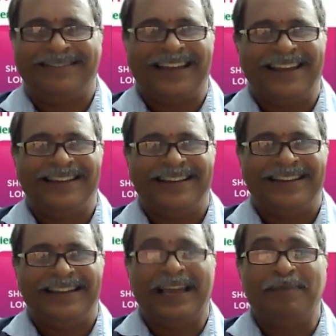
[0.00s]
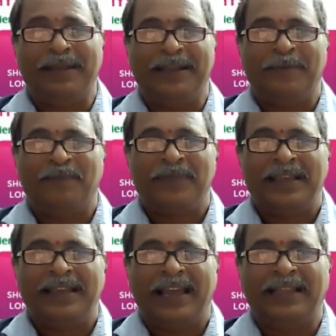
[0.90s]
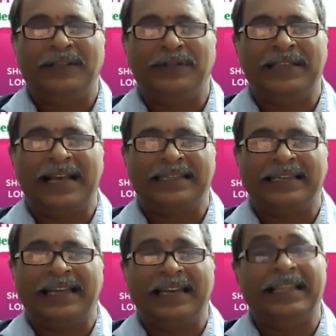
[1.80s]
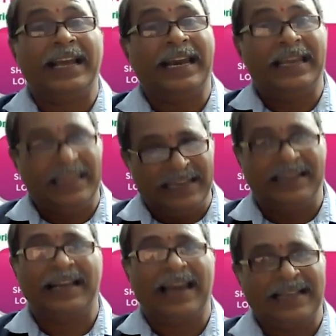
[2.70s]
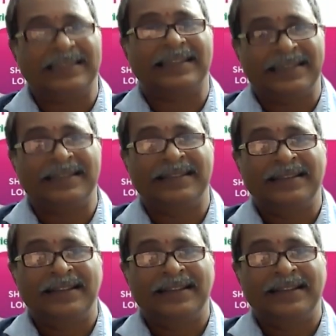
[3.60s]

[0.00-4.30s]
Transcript: Okay, can be enthusiastically, they can hear the classes.